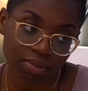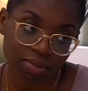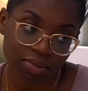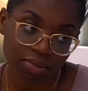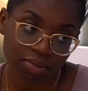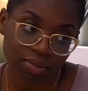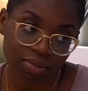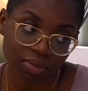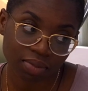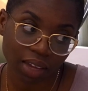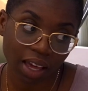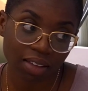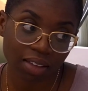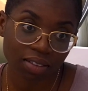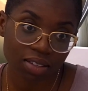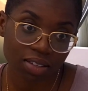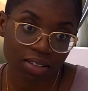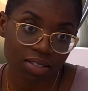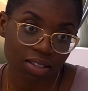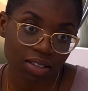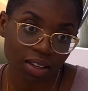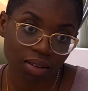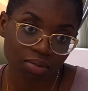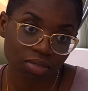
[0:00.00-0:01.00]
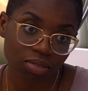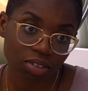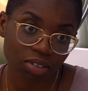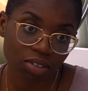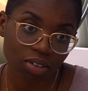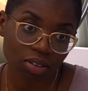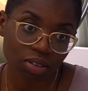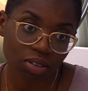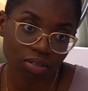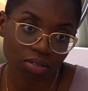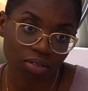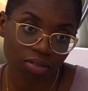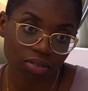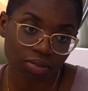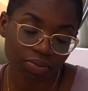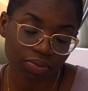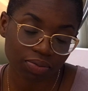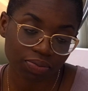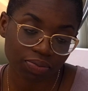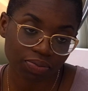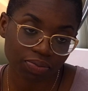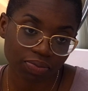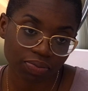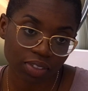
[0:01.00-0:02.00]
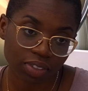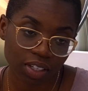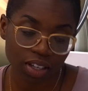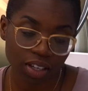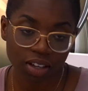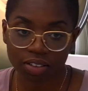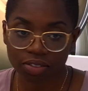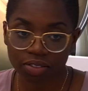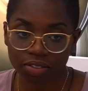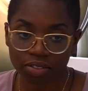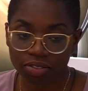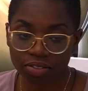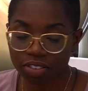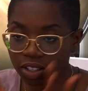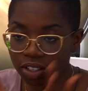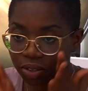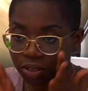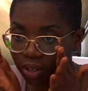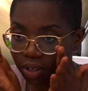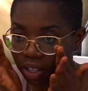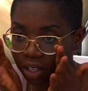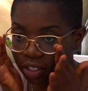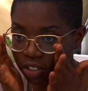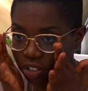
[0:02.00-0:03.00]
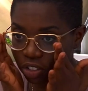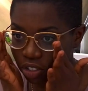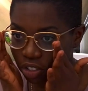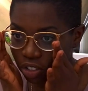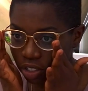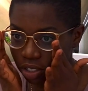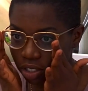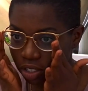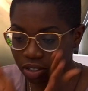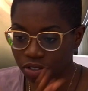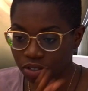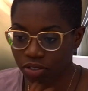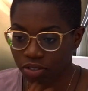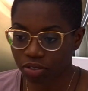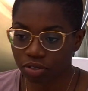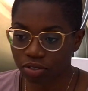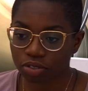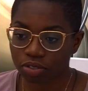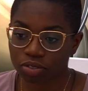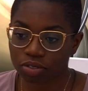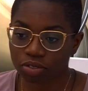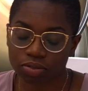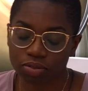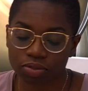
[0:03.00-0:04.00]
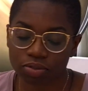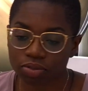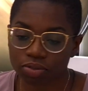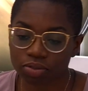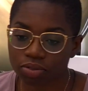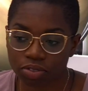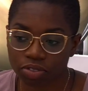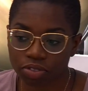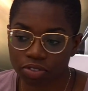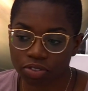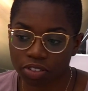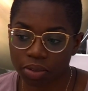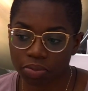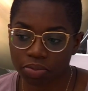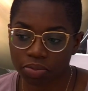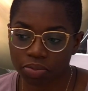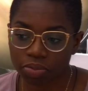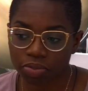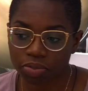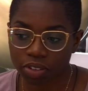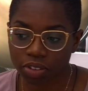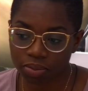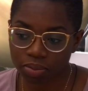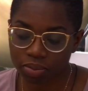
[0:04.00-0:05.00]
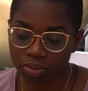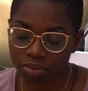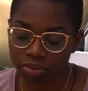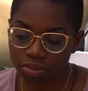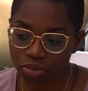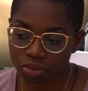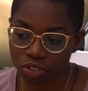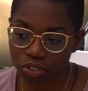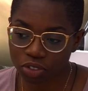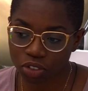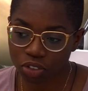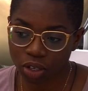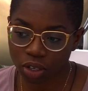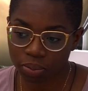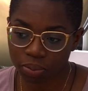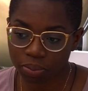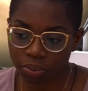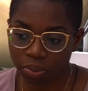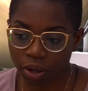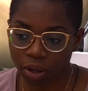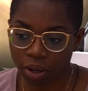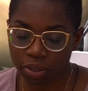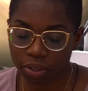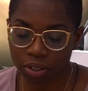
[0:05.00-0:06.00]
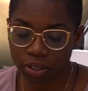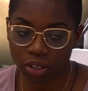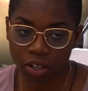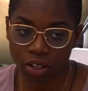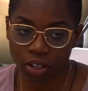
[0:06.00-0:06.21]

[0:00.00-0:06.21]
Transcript: in this game no in this game yeah I feel like you guys just flip flop drop pop and lock